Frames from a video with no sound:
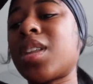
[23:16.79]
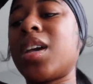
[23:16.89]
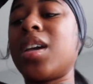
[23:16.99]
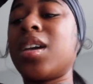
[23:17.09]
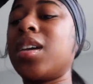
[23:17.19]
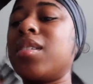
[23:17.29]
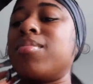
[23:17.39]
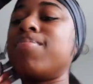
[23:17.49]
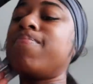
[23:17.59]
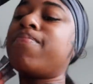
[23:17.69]

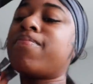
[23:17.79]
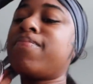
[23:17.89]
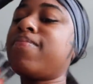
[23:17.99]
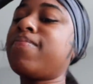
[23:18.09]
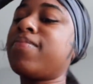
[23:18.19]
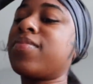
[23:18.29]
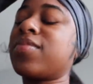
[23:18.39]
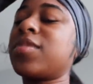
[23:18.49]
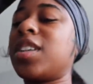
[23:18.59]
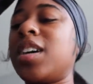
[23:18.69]
and
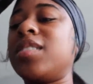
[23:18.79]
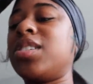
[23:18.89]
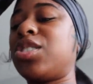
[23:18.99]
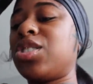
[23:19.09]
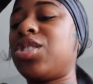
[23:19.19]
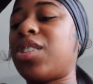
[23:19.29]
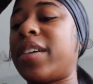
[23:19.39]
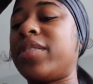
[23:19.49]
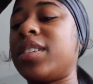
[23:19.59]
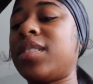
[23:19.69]
yeah, there's just
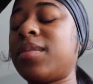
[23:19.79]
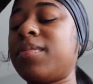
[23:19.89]
traffic.